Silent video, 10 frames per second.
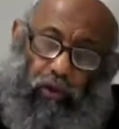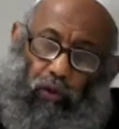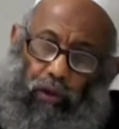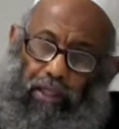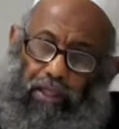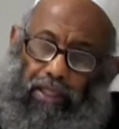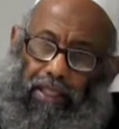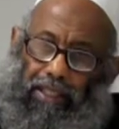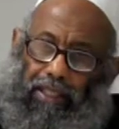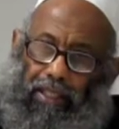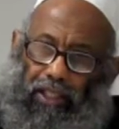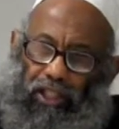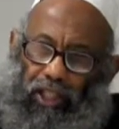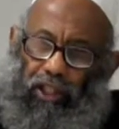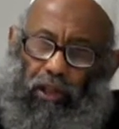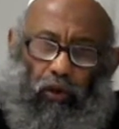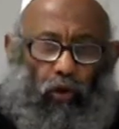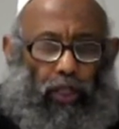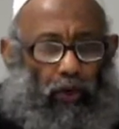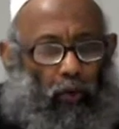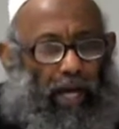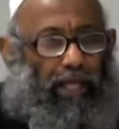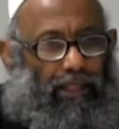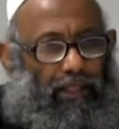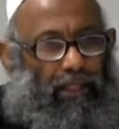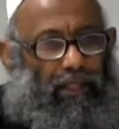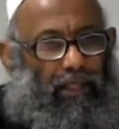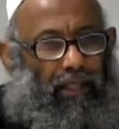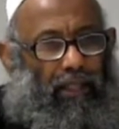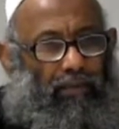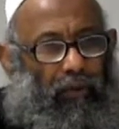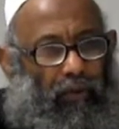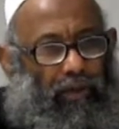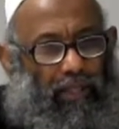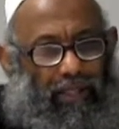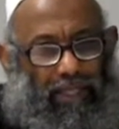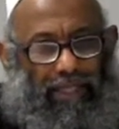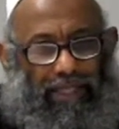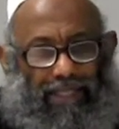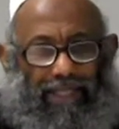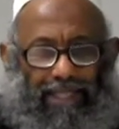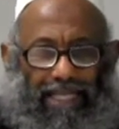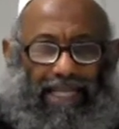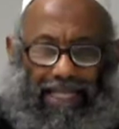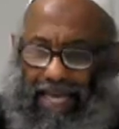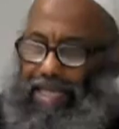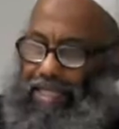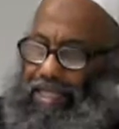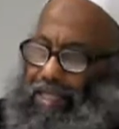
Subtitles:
scholars, they restrict it only to cash, because they say cash